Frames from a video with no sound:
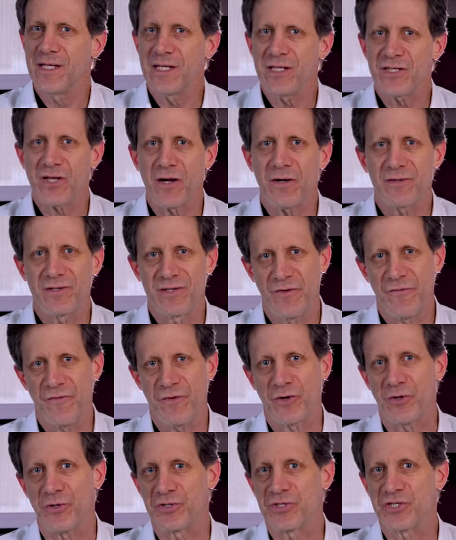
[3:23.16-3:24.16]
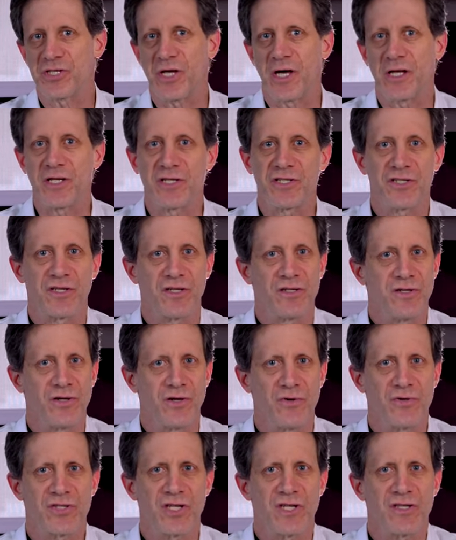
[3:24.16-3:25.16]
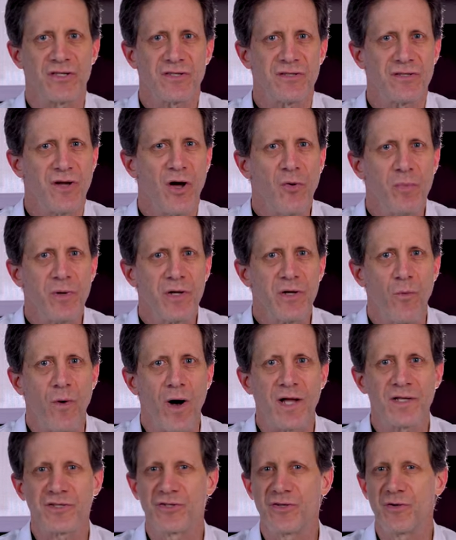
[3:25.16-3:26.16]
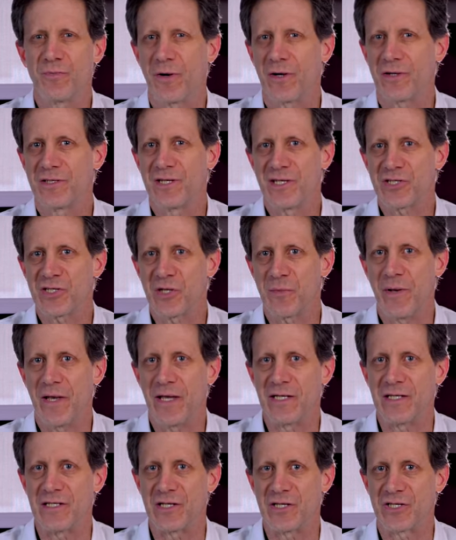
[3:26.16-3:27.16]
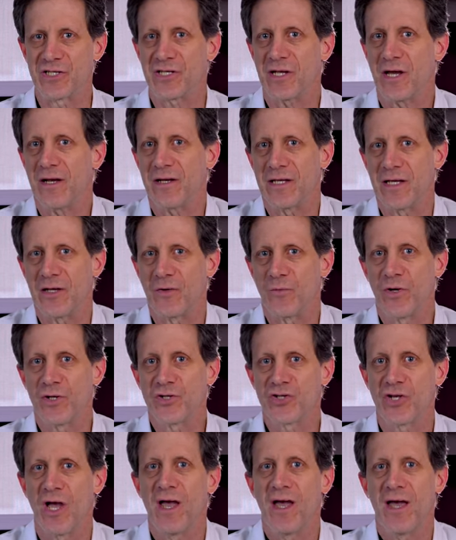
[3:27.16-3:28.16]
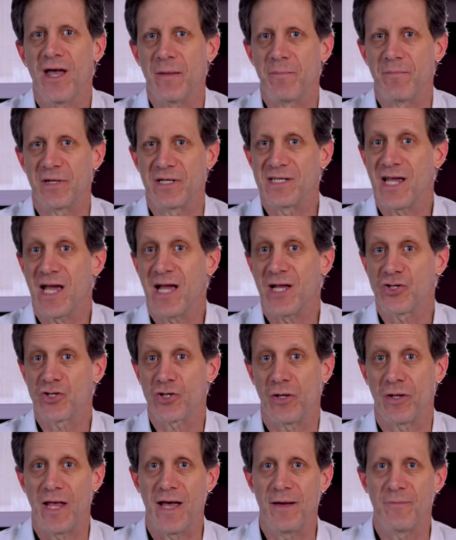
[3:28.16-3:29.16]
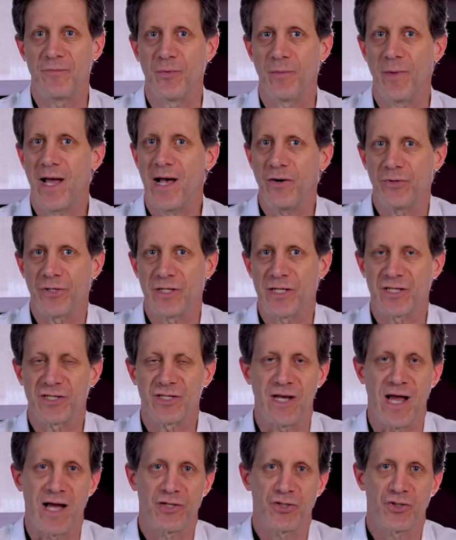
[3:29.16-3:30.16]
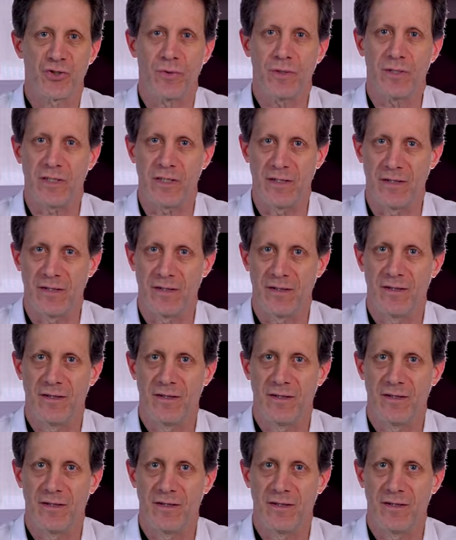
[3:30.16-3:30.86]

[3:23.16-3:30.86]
These are difficult studies to do since nobody wants to participate in a study in which a potential abnormality is not treated.